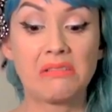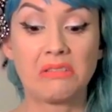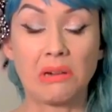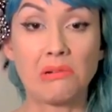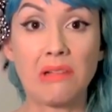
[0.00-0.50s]

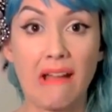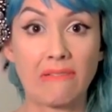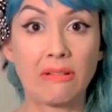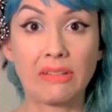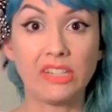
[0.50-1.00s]
don't
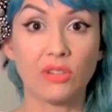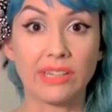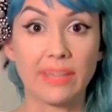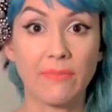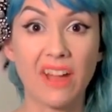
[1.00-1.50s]
ever really
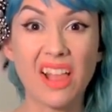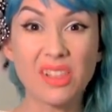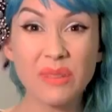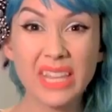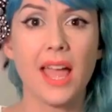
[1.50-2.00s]
dress up for
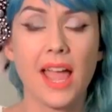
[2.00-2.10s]
Halloween.